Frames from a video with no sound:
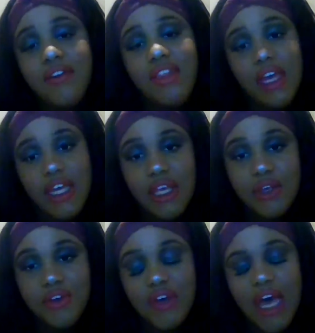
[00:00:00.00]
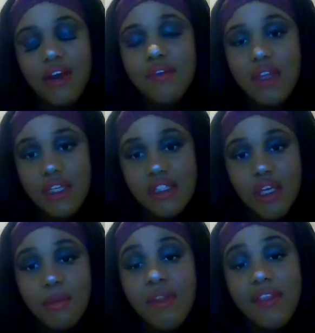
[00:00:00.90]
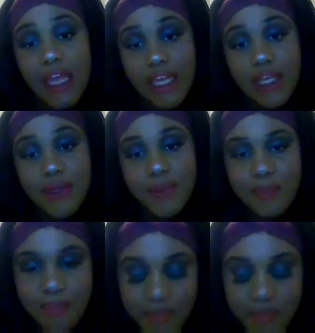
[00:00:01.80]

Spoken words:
Thank you. I don't think so, but thank you.